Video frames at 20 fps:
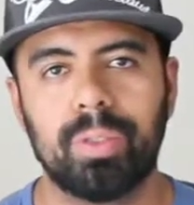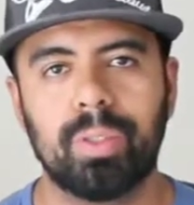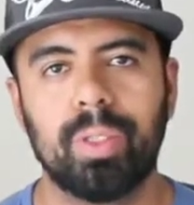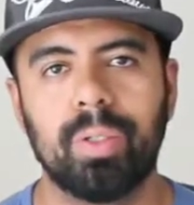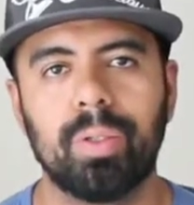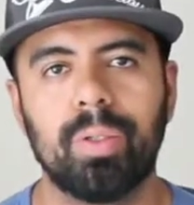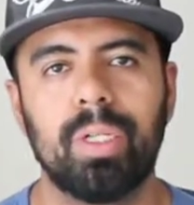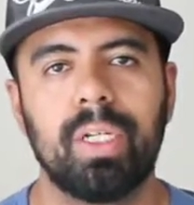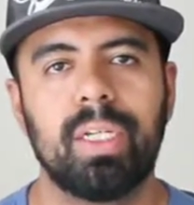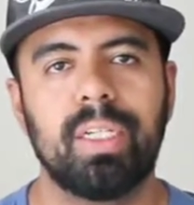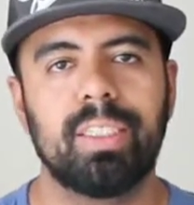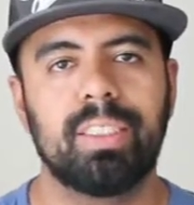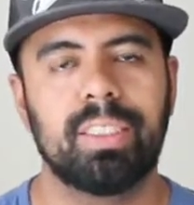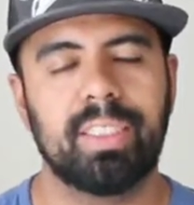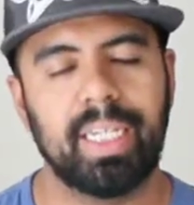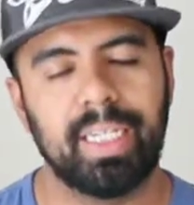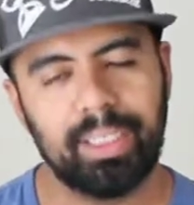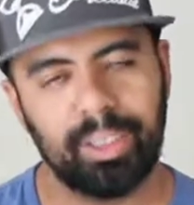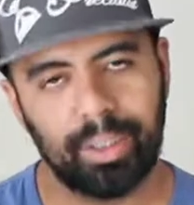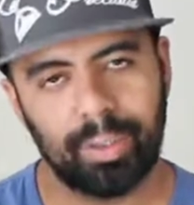So
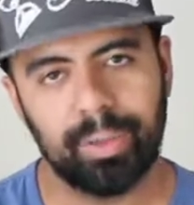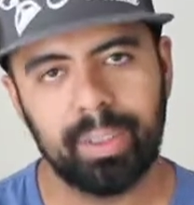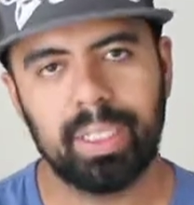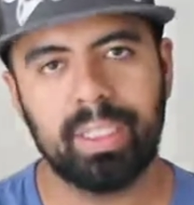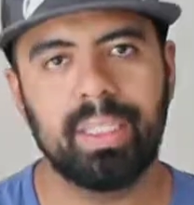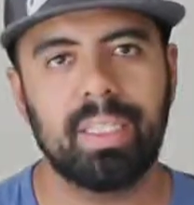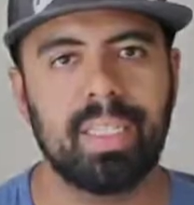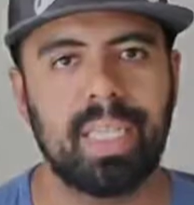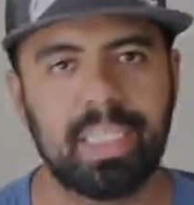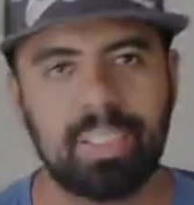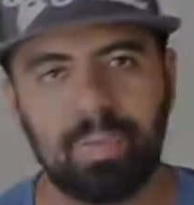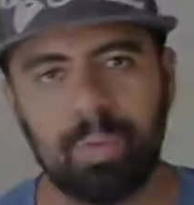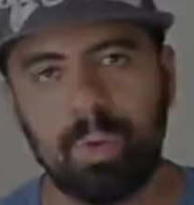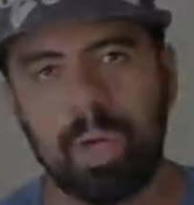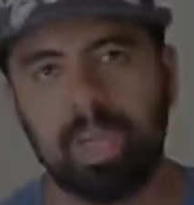stay tuned, and thanks for